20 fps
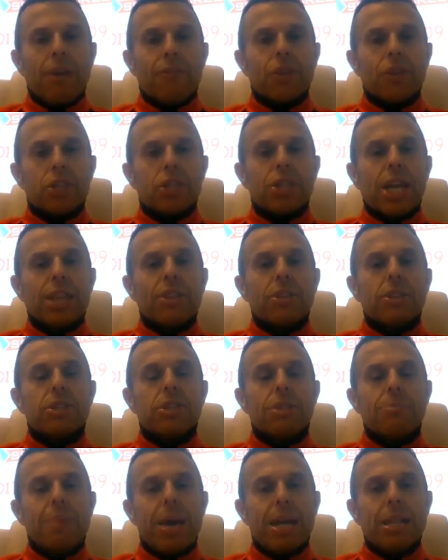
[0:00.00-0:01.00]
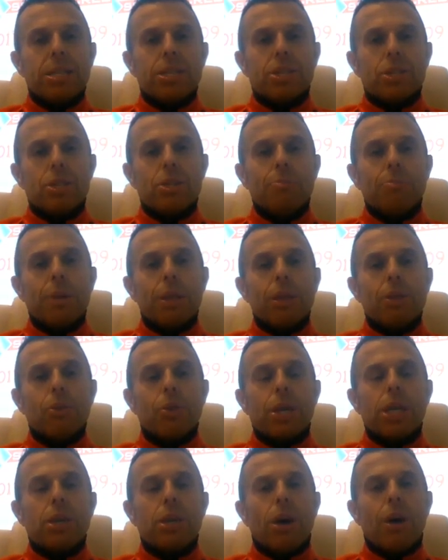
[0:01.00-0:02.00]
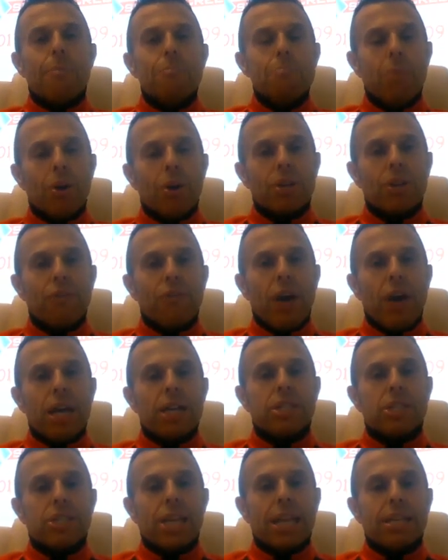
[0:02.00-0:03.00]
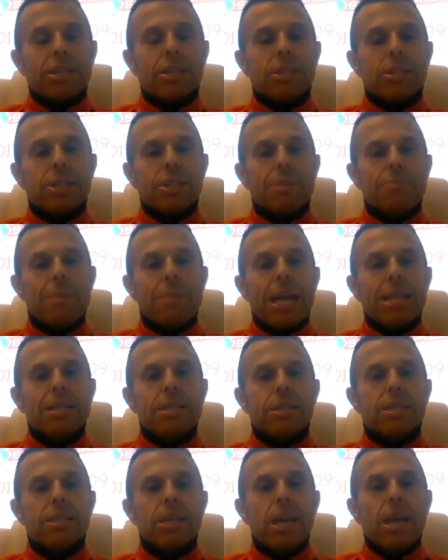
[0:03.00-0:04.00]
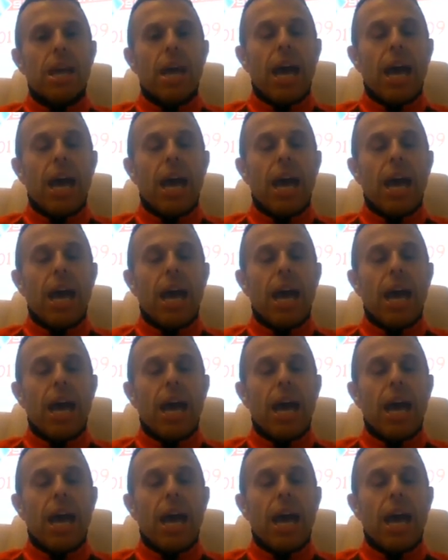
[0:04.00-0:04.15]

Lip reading: For sand and cement, you'd be looking at a modified sand and cement